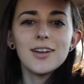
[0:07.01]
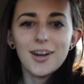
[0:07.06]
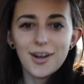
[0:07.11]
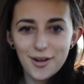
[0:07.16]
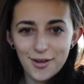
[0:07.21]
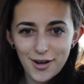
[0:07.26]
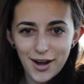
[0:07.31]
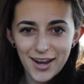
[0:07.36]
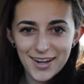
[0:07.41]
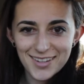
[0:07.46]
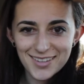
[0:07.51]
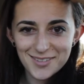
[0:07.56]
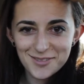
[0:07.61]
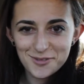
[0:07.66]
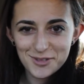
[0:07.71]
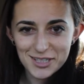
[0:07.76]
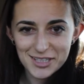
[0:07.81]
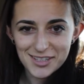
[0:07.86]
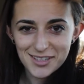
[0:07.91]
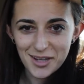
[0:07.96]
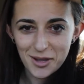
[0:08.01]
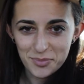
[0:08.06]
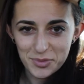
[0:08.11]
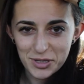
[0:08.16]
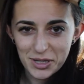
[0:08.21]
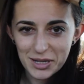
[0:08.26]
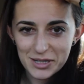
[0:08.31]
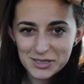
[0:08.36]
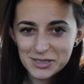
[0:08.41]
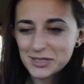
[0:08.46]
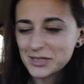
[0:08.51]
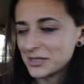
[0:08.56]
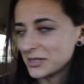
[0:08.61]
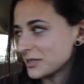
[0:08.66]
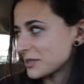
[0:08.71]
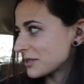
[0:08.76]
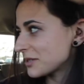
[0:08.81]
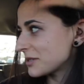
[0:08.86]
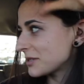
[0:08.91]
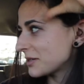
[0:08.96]
All right, what's up, you guys?
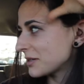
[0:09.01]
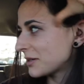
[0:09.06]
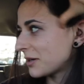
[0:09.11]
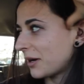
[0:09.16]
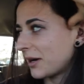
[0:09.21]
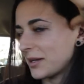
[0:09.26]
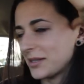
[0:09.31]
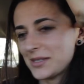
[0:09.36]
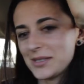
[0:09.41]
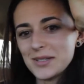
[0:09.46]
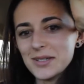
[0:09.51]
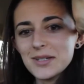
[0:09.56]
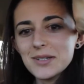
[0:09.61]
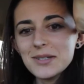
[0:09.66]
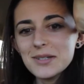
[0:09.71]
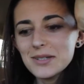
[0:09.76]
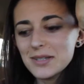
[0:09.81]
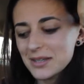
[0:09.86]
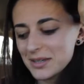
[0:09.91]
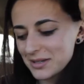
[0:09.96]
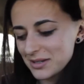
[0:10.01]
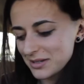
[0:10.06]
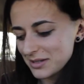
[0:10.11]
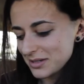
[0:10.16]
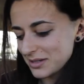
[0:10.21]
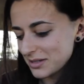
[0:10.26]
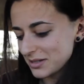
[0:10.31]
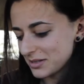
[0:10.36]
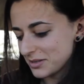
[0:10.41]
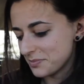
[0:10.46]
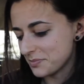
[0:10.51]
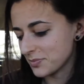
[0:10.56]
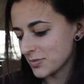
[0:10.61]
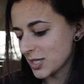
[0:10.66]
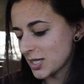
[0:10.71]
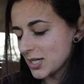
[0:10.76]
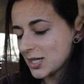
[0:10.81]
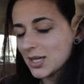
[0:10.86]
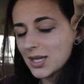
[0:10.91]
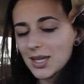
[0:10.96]
It's Katya, and
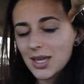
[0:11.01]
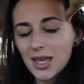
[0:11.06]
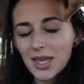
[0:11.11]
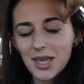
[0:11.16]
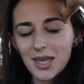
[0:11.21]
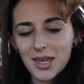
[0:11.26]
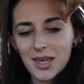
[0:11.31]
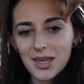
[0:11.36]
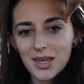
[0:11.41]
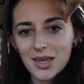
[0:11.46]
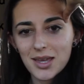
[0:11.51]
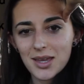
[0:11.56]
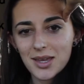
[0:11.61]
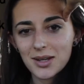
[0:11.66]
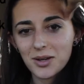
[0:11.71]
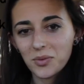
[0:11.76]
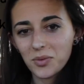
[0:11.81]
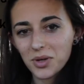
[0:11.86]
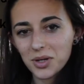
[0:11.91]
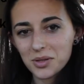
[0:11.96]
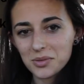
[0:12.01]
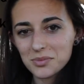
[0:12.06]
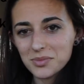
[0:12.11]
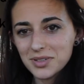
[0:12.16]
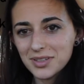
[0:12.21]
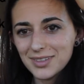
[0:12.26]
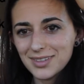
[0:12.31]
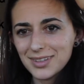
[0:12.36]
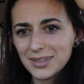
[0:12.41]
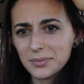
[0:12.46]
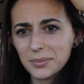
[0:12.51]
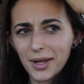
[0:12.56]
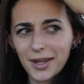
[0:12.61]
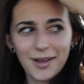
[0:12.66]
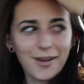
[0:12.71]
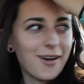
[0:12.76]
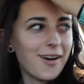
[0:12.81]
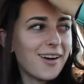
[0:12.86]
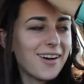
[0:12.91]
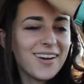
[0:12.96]
welcome in my
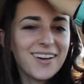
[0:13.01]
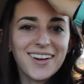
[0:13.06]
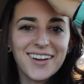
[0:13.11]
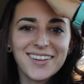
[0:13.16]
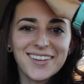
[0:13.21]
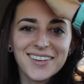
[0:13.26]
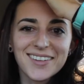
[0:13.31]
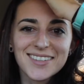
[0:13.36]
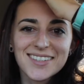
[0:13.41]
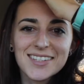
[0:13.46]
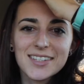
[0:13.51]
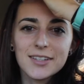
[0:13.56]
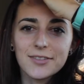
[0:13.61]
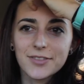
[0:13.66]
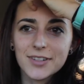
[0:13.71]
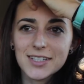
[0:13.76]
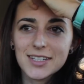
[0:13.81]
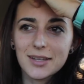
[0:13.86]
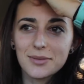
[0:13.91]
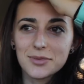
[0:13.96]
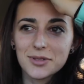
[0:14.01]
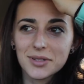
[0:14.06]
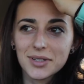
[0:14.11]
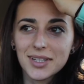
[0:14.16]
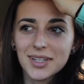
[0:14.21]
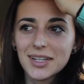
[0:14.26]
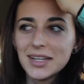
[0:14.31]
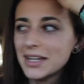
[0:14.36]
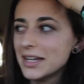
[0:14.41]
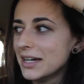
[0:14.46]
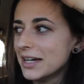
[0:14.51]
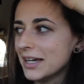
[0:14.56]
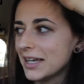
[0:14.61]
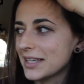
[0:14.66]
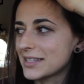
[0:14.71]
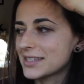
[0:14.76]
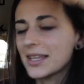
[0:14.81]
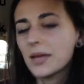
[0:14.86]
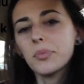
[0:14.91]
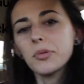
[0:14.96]
car. I know this is the first time doing
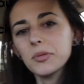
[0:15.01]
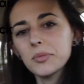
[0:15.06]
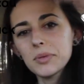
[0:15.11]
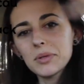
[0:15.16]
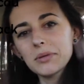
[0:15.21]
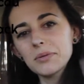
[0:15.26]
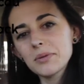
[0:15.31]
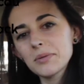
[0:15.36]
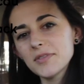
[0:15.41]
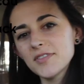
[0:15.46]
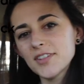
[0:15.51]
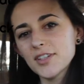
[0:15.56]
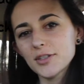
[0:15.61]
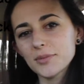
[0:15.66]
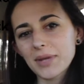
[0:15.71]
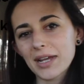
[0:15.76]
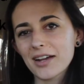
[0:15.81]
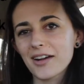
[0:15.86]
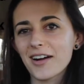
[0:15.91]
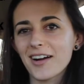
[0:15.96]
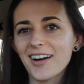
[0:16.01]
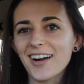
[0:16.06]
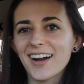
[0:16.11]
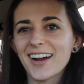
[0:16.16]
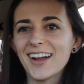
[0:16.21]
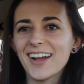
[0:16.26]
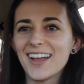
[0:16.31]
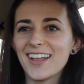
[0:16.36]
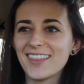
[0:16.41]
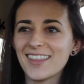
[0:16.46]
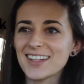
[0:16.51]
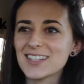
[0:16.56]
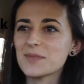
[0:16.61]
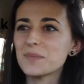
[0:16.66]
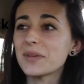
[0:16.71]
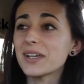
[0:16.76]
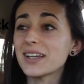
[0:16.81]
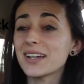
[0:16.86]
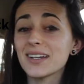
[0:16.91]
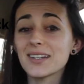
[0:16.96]
a supplement review in my car, and that's
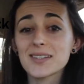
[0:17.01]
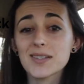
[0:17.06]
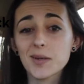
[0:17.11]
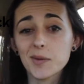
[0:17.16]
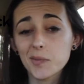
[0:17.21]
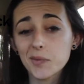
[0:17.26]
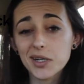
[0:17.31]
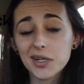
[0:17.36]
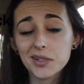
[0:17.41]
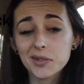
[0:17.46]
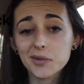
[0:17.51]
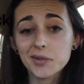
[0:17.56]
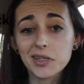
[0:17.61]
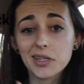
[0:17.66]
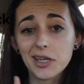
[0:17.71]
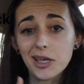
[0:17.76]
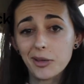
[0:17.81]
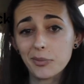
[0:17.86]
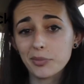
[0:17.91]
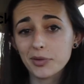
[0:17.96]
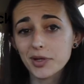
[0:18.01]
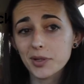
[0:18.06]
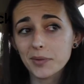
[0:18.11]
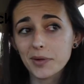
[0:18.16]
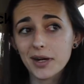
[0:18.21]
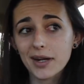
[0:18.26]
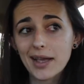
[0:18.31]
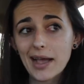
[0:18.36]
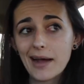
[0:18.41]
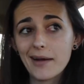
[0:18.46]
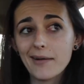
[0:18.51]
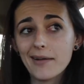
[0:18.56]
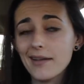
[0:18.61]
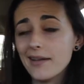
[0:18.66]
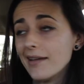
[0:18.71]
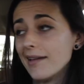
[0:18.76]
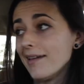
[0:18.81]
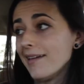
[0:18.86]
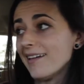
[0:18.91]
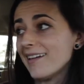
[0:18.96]
because we are doing a pre-workout,
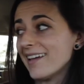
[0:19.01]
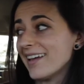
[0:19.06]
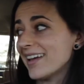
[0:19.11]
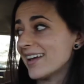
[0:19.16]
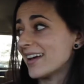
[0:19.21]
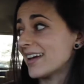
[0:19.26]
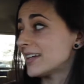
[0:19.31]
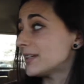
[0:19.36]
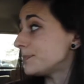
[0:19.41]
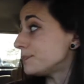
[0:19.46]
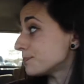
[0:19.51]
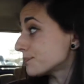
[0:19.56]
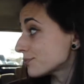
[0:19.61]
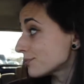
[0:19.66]
and